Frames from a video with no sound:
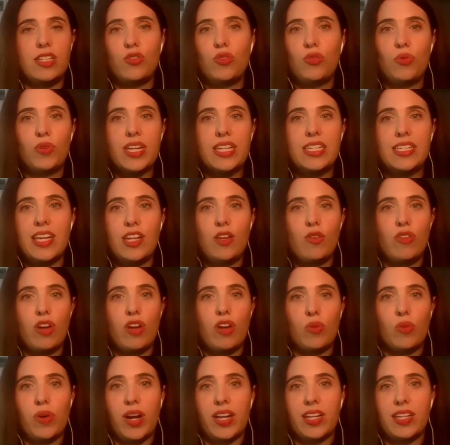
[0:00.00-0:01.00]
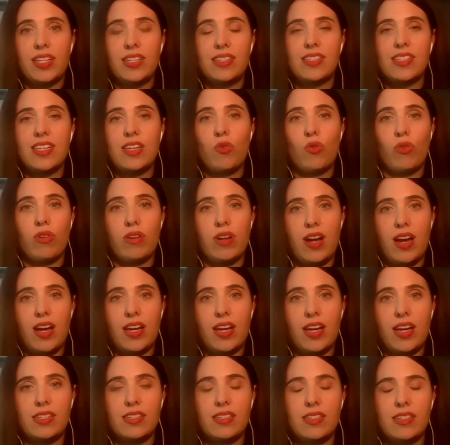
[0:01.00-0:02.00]
to continue their pregnancy or
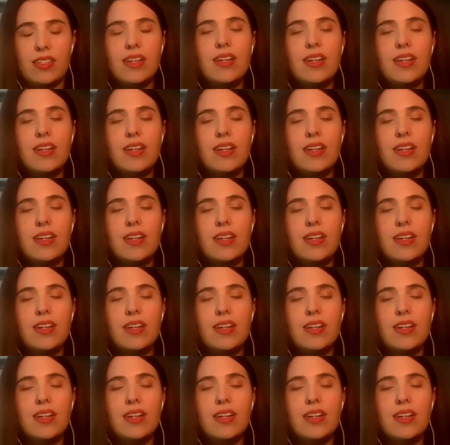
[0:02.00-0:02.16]
not.